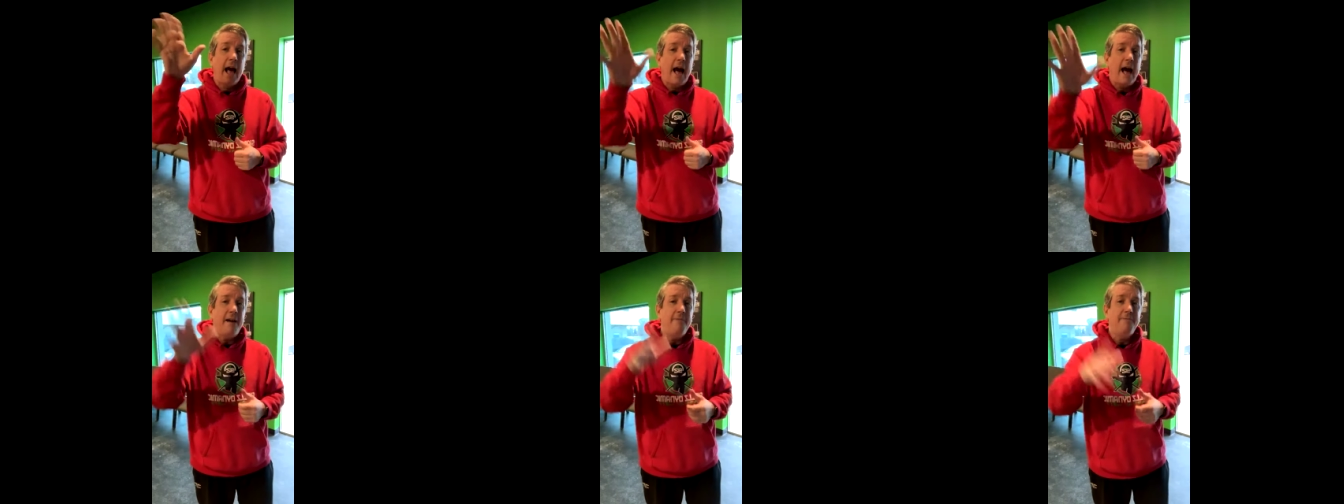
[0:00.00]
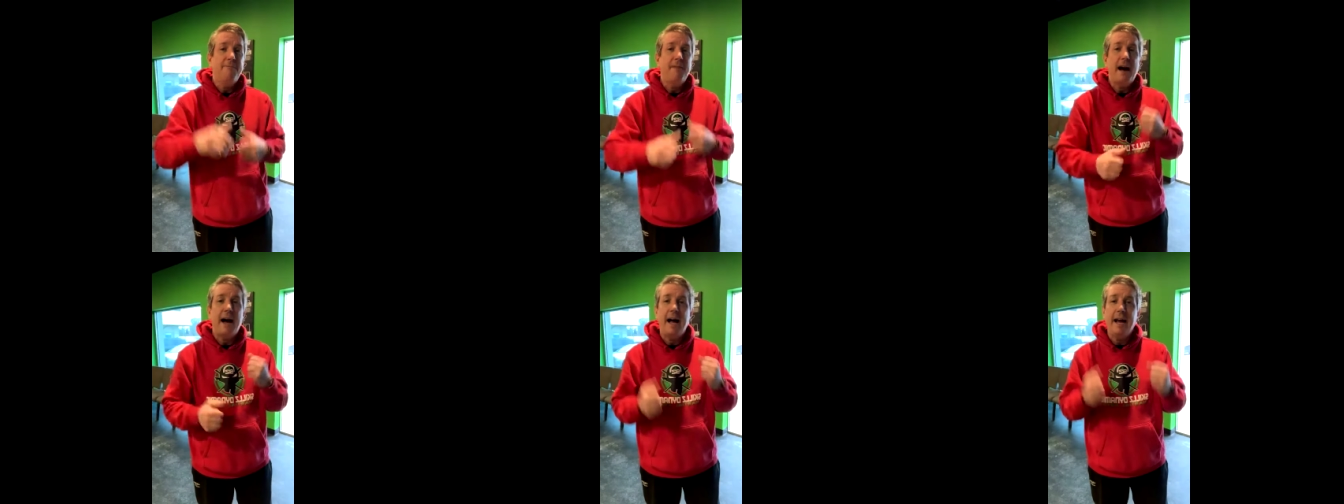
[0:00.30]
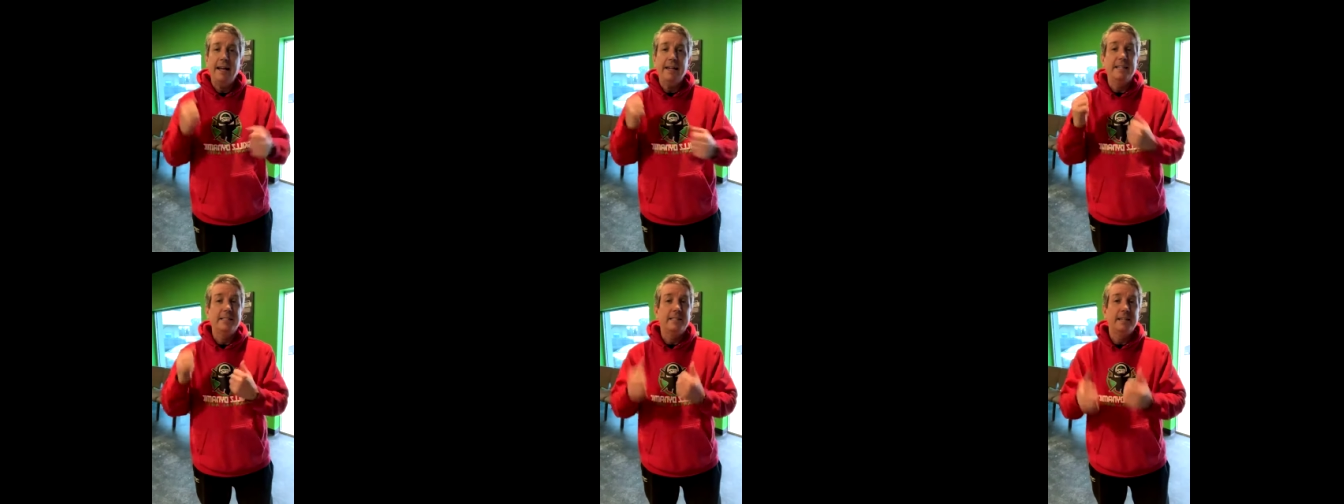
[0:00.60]
high
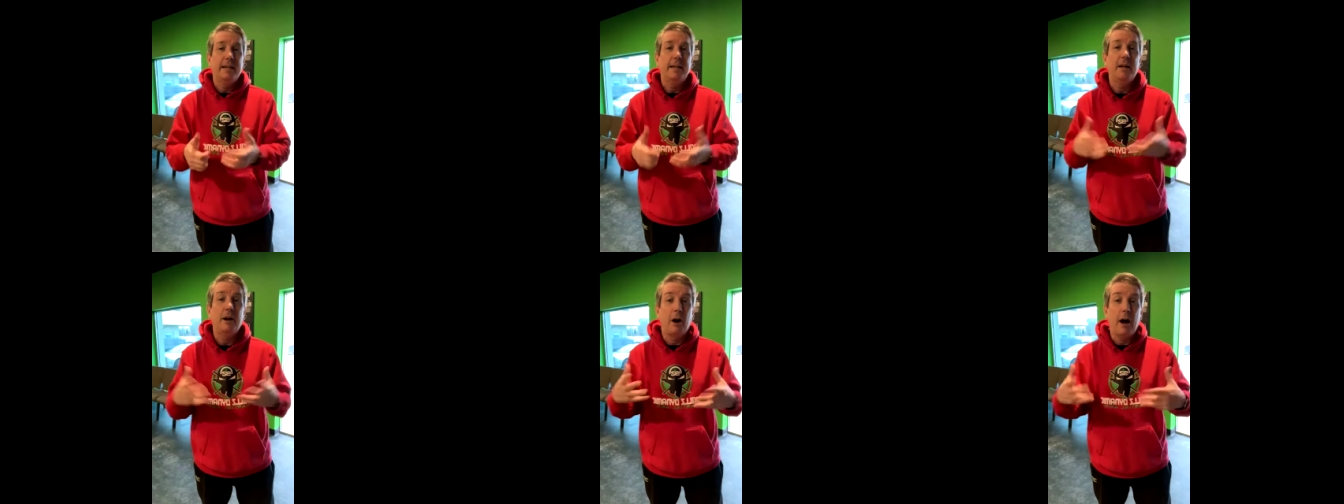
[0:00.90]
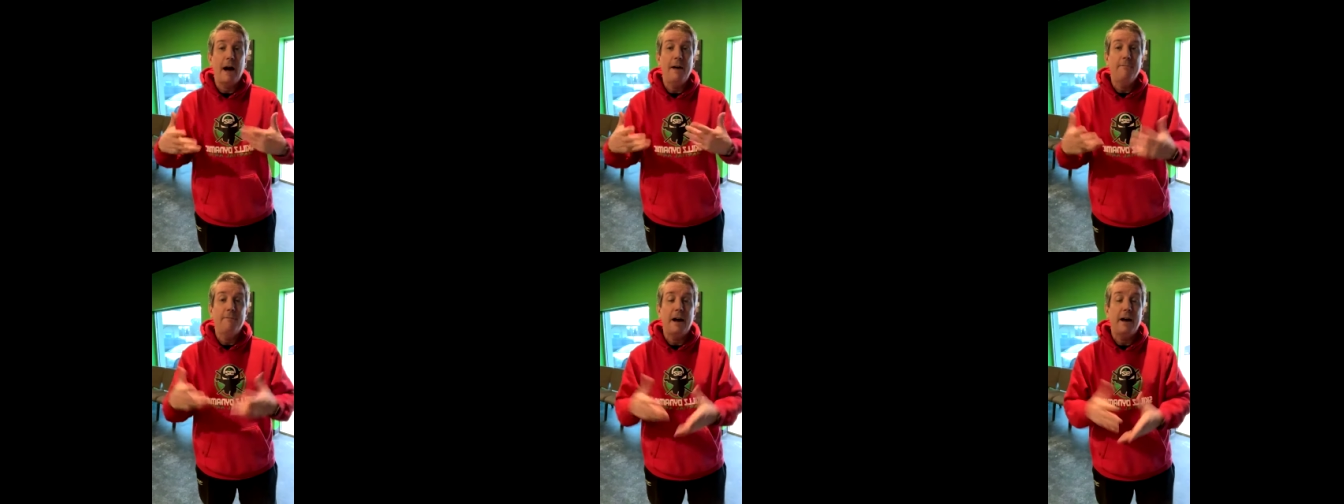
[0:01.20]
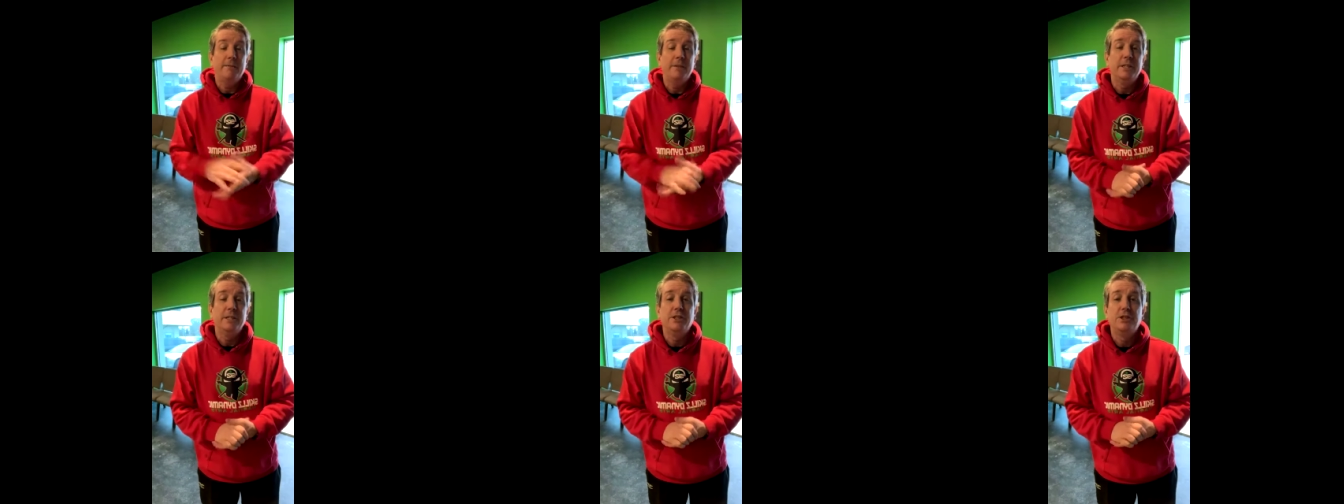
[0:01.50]

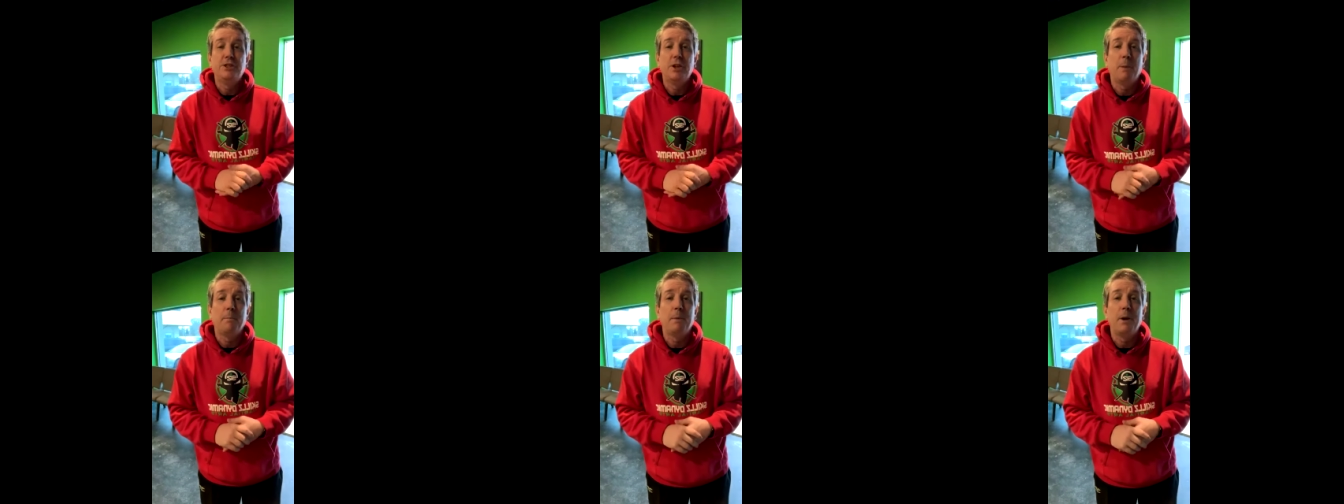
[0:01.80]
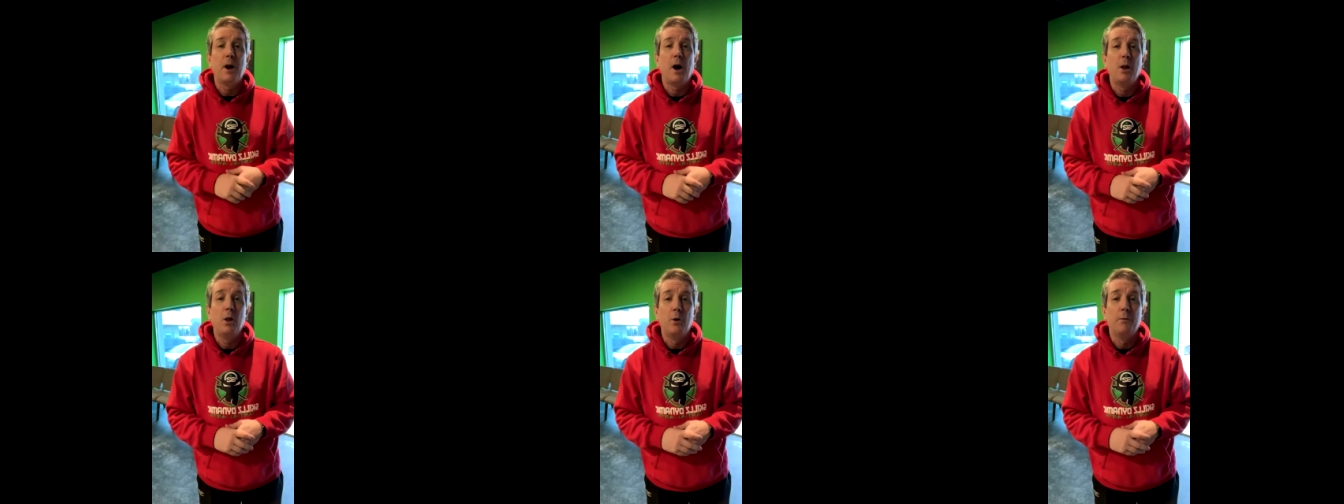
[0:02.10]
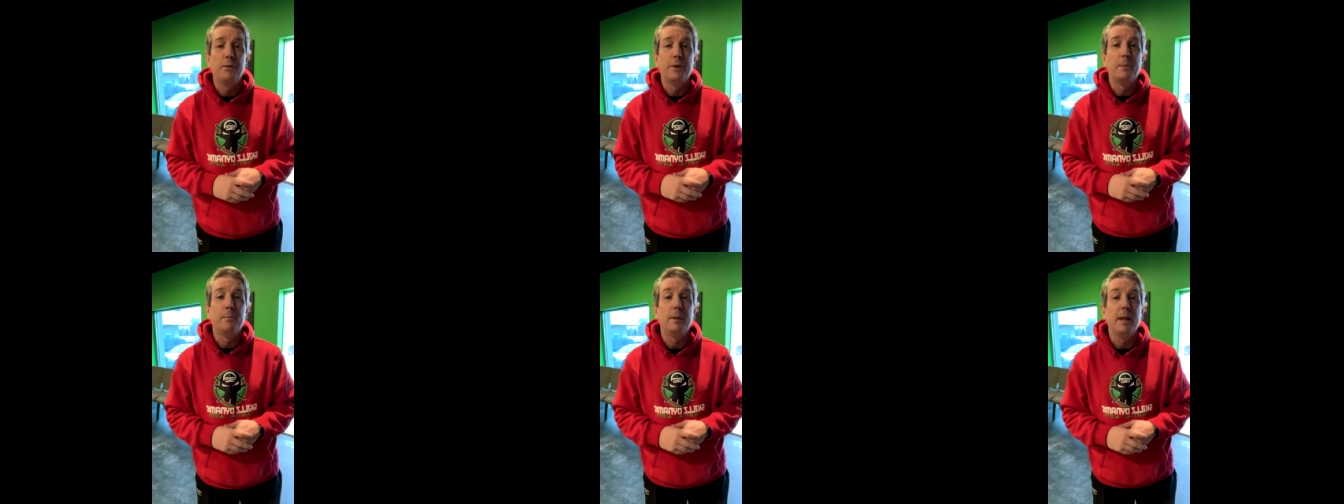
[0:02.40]
five and is jumping all
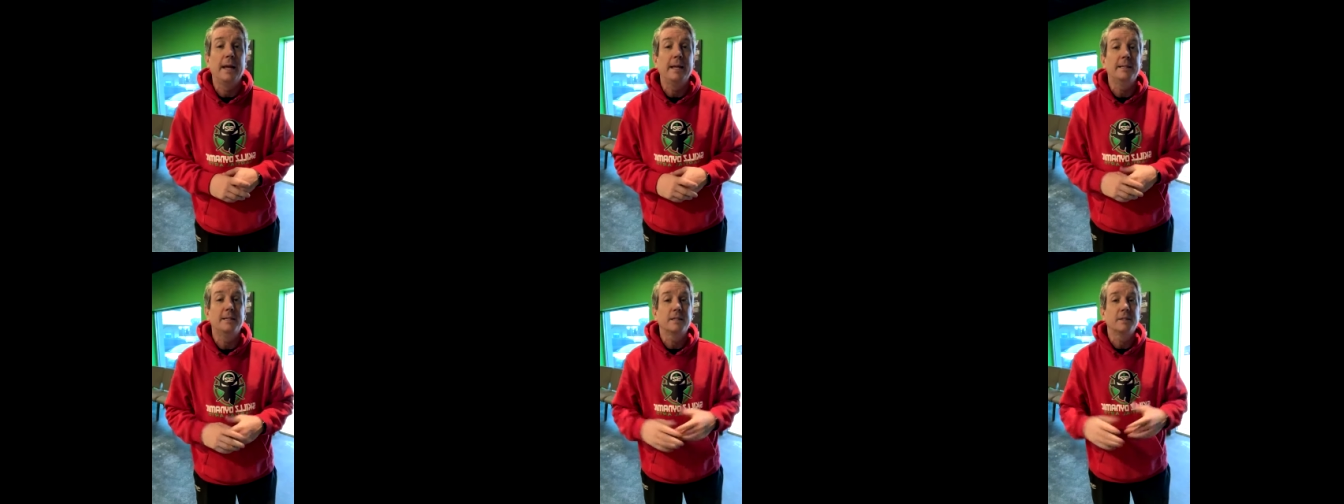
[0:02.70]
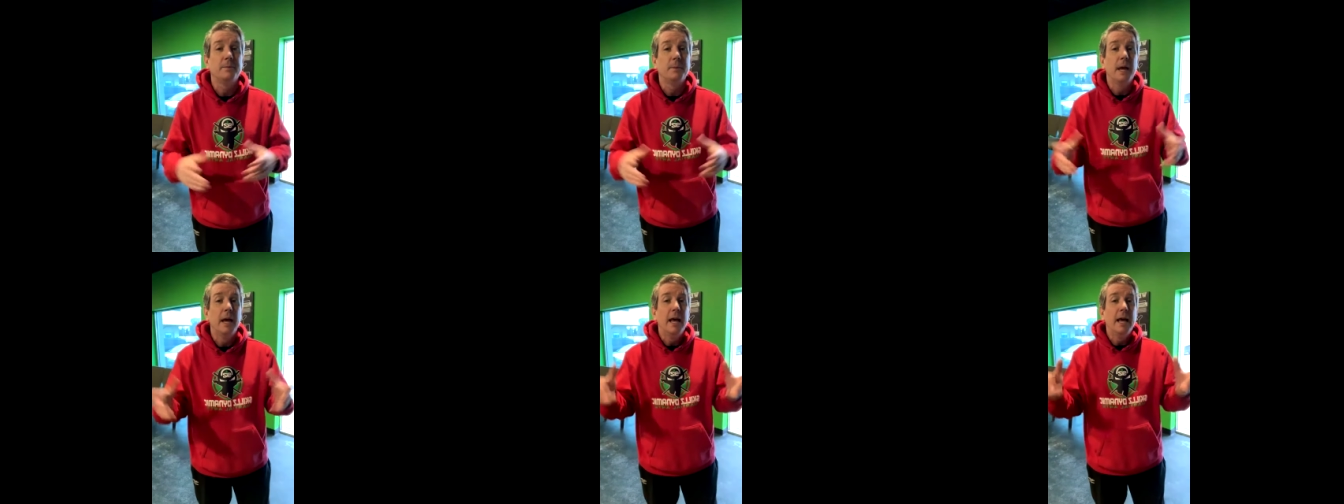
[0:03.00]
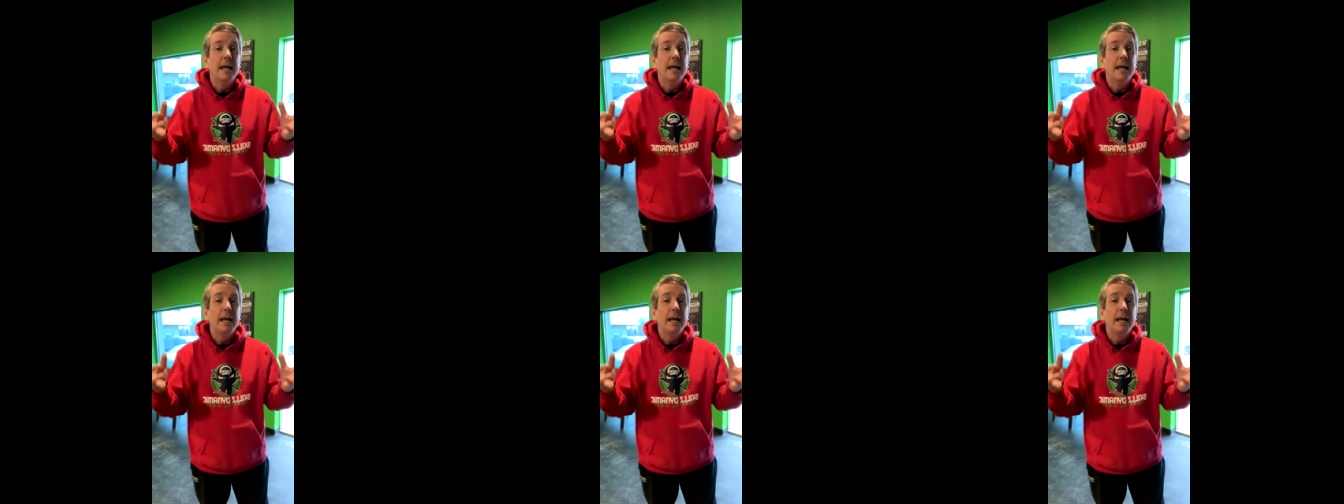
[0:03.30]
over the place.